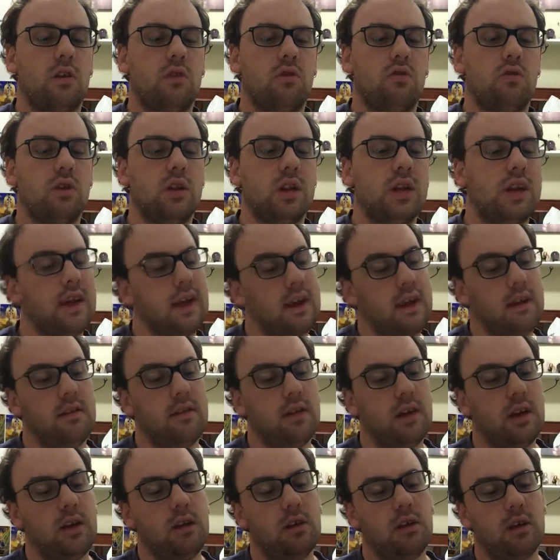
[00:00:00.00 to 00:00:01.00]
it's really
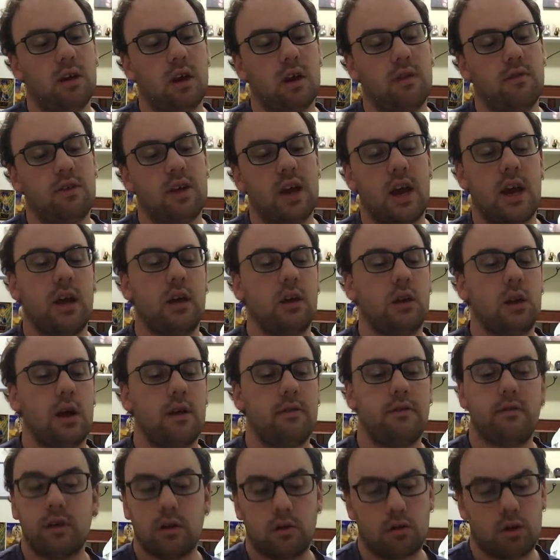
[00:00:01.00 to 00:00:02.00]
easy to kind of take
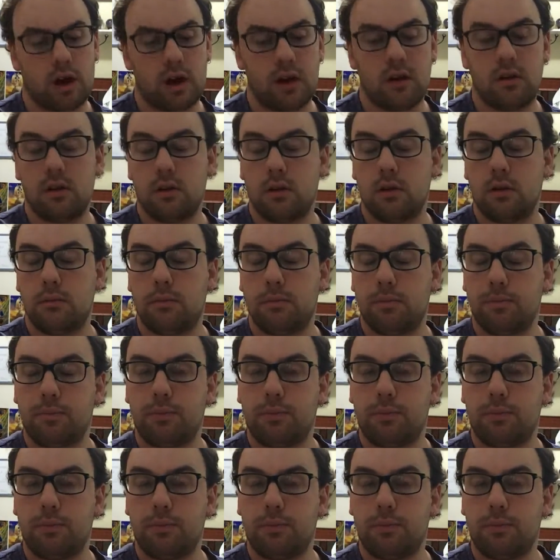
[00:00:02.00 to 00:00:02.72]
life for granted,